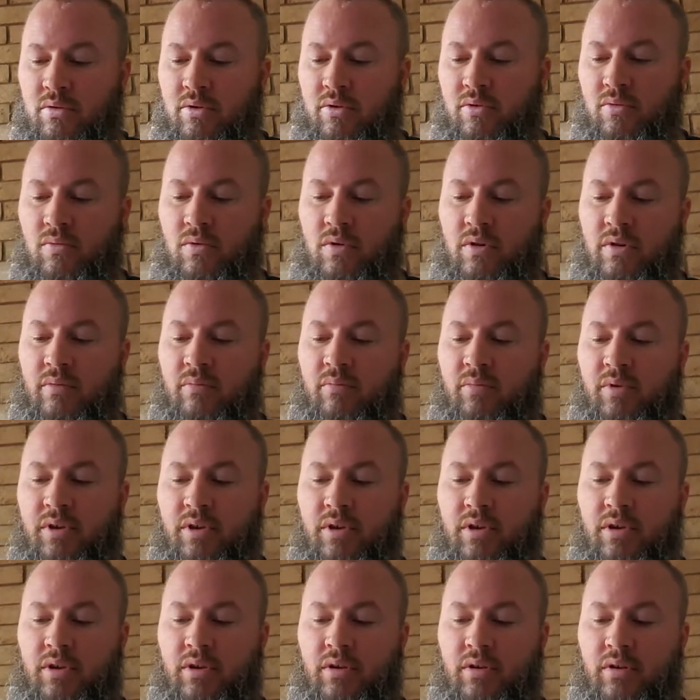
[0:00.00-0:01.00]
you want to
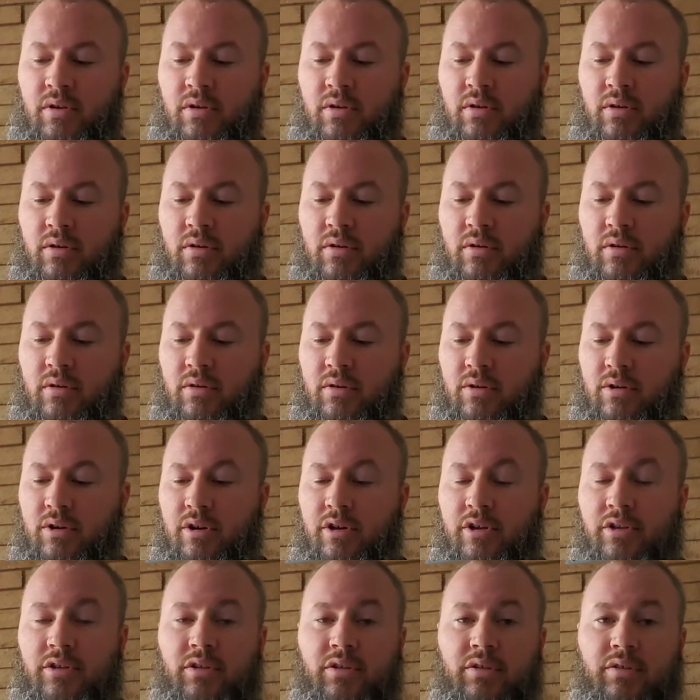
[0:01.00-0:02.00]
be
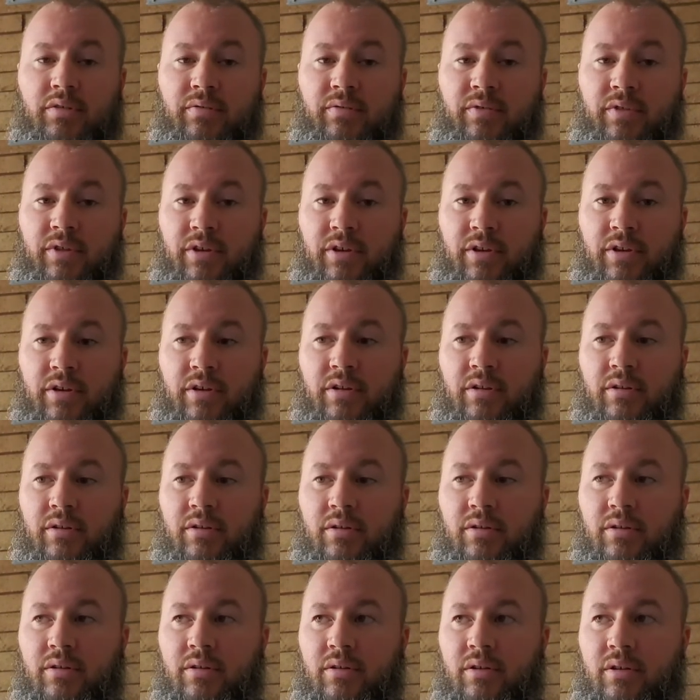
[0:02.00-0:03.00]
conscious of that
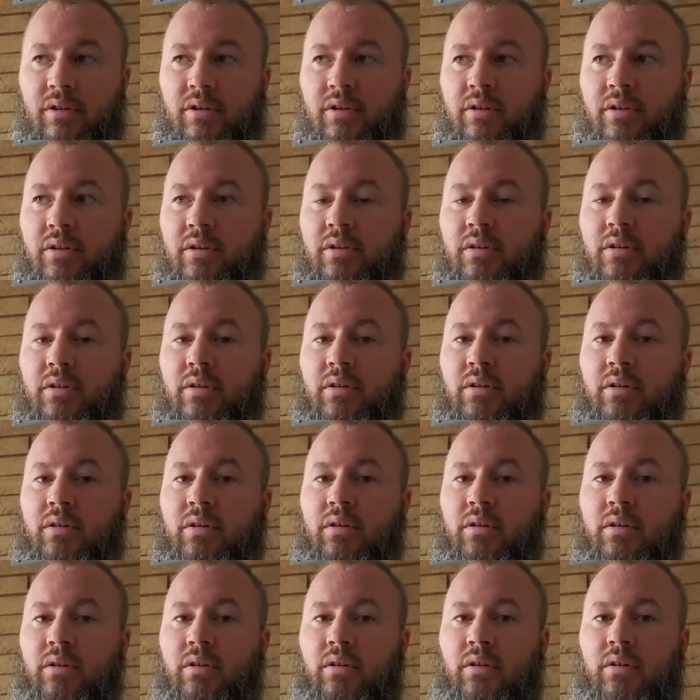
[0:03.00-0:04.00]
and
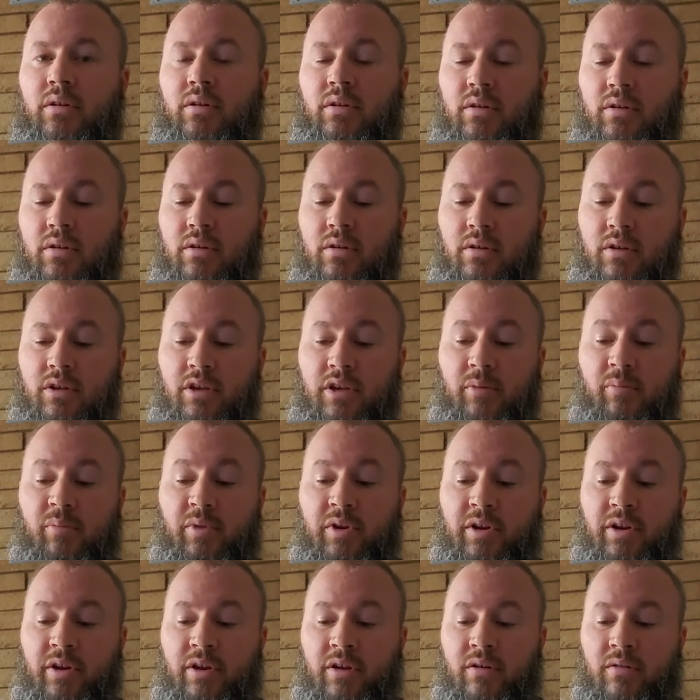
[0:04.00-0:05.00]
keep an
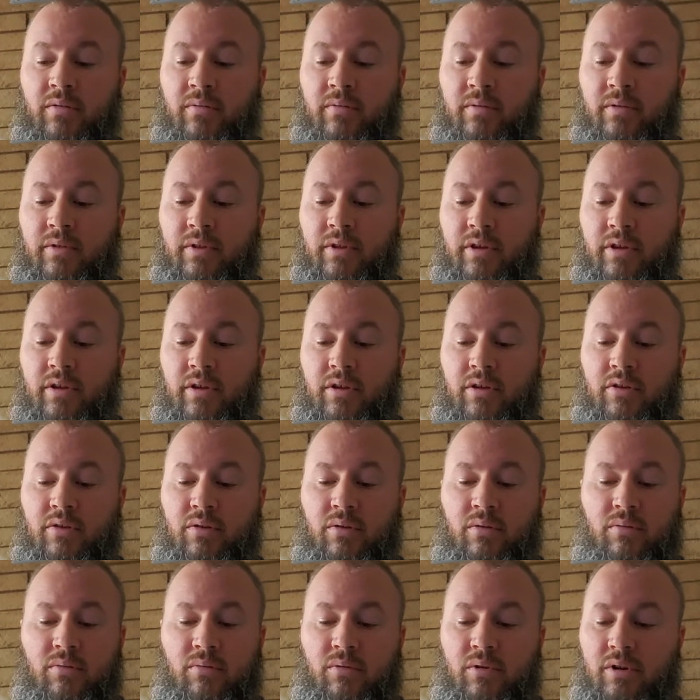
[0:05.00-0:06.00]
eye out for that. You
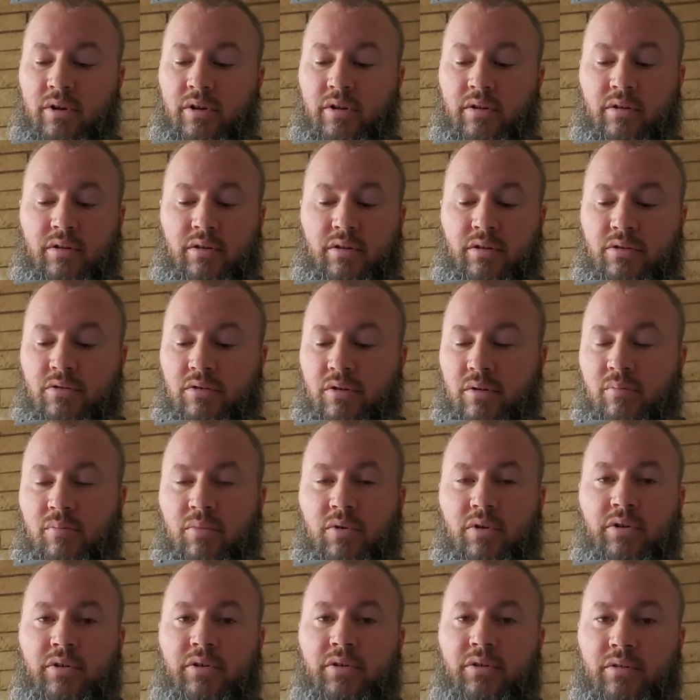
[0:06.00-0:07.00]
don't want it to drip
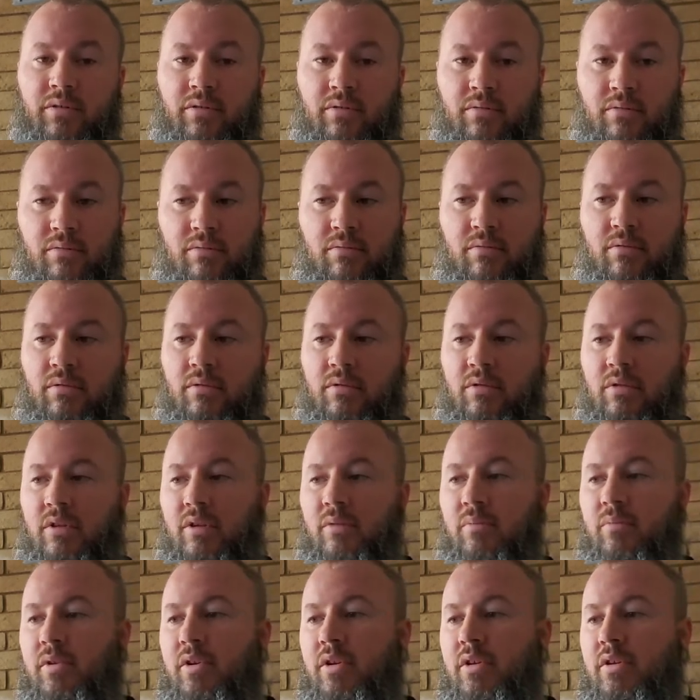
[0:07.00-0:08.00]
on your
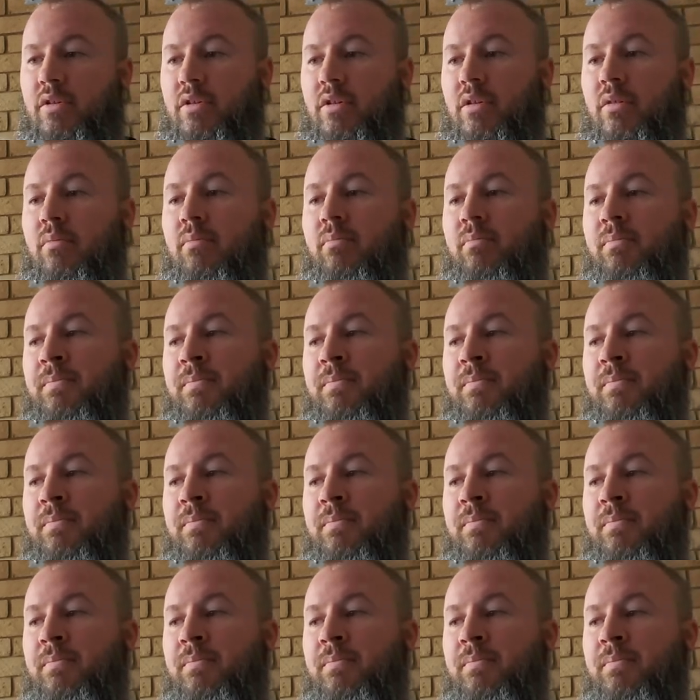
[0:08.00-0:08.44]
clean paint job.